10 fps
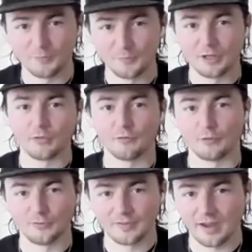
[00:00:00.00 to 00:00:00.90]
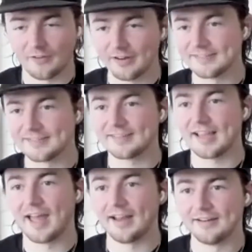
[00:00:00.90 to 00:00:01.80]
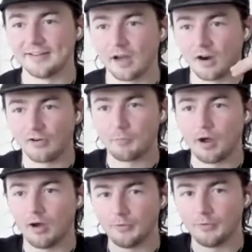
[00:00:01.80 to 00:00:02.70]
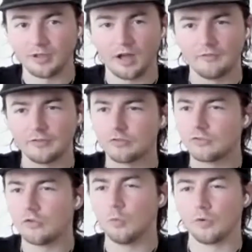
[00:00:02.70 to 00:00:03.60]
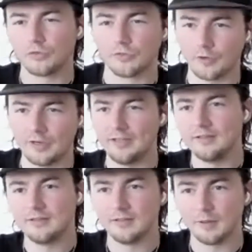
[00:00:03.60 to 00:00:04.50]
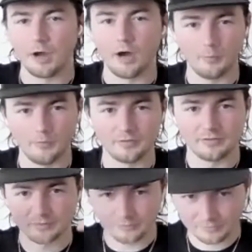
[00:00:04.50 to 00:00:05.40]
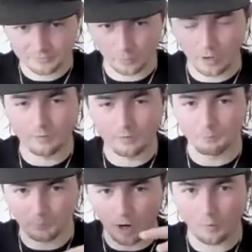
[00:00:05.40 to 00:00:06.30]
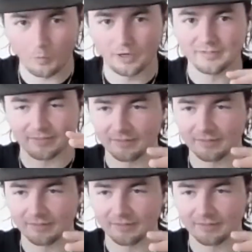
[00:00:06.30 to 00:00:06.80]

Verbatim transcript: We've got the roof terrace, and our apartment covers two or three apartments. So our our one is. And you've